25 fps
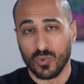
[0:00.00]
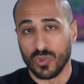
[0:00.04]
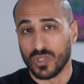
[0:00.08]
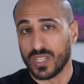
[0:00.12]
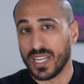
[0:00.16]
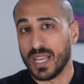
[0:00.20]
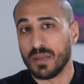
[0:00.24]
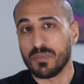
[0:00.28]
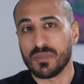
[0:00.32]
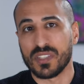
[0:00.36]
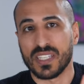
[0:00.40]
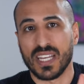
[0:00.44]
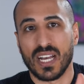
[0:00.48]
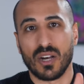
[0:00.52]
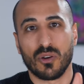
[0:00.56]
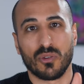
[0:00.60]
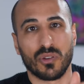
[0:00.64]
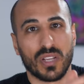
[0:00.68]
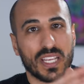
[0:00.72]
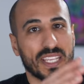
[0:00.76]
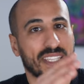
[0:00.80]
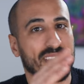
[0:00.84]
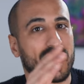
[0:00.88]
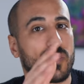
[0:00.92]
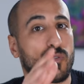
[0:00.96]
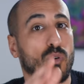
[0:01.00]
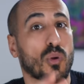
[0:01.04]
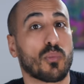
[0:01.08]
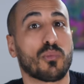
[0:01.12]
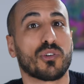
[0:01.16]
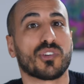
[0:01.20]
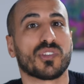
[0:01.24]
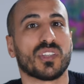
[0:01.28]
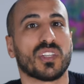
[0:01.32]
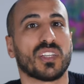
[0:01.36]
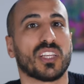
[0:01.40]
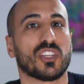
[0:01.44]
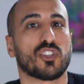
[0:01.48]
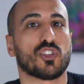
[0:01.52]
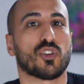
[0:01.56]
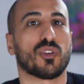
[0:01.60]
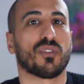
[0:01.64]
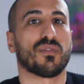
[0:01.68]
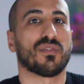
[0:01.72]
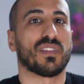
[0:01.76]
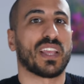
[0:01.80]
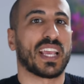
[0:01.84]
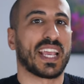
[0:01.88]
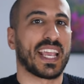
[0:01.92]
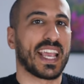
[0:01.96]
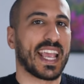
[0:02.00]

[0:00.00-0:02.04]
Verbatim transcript: What comes out is a representation of the